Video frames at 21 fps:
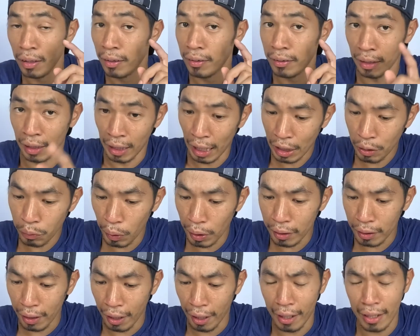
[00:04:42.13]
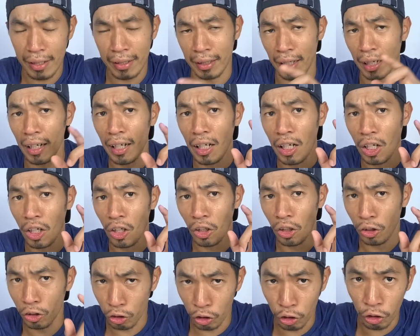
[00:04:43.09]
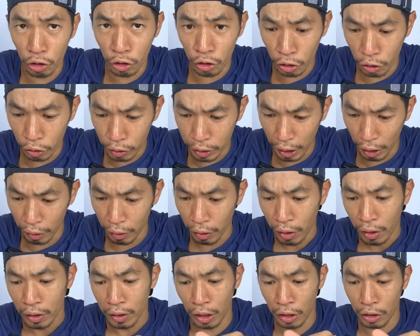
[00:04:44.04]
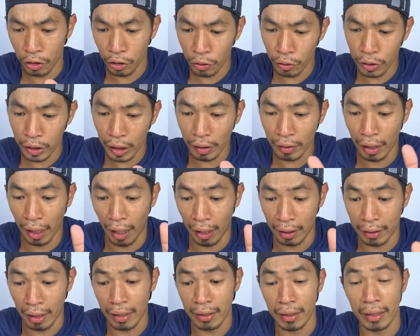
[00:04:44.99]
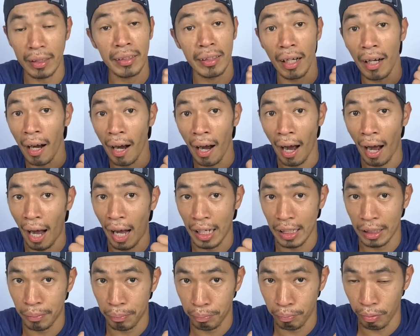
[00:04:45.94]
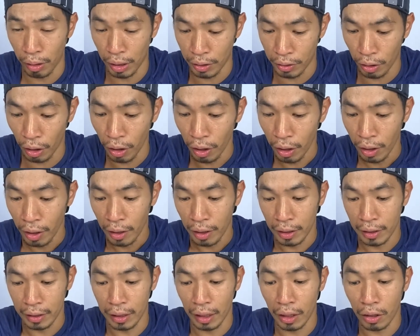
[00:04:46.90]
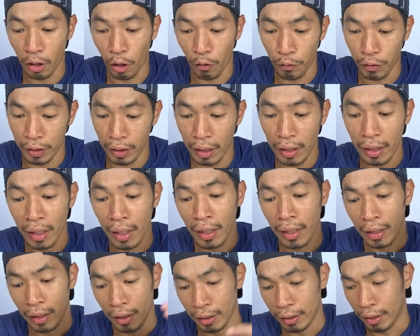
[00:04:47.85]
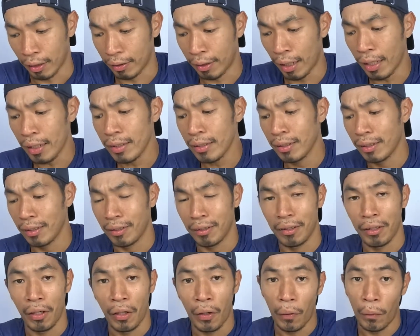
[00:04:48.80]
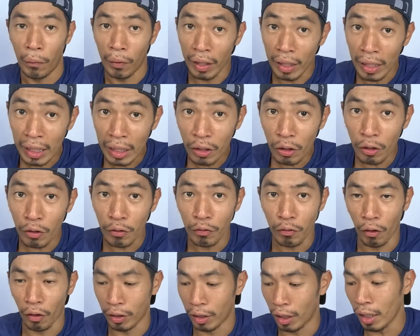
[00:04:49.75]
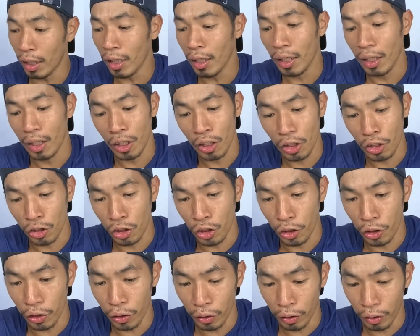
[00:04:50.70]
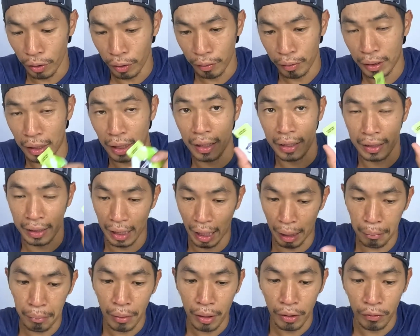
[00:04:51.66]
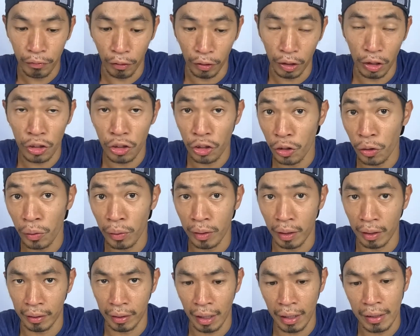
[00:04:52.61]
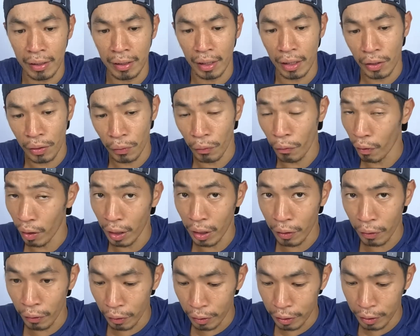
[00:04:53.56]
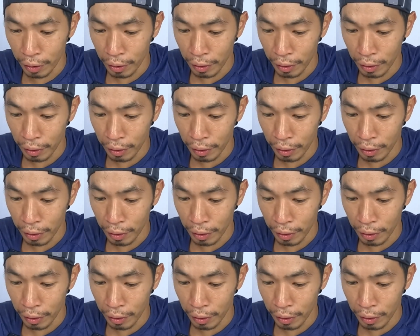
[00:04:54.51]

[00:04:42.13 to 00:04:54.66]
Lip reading: The last one is the GU Gel. The GU Gel that I test is the Espresso, is the coffee taste. The taste really good for the GU. It is lime. For the GU, the taste is really good.